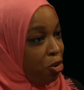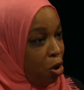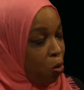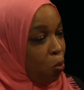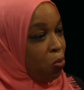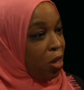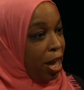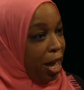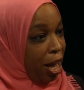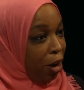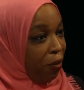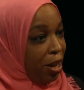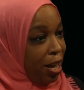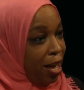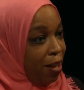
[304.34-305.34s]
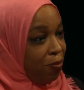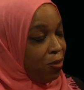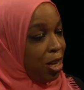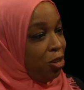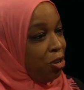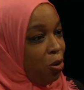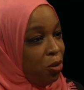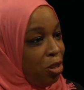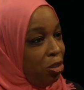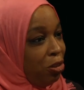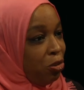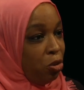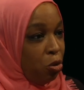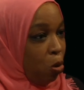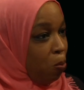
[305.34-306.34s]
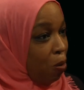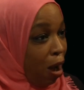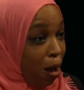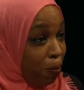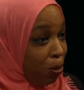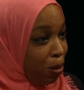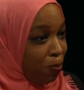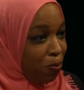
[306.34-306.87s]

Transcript: know the area, they yeah. know that there's no problem,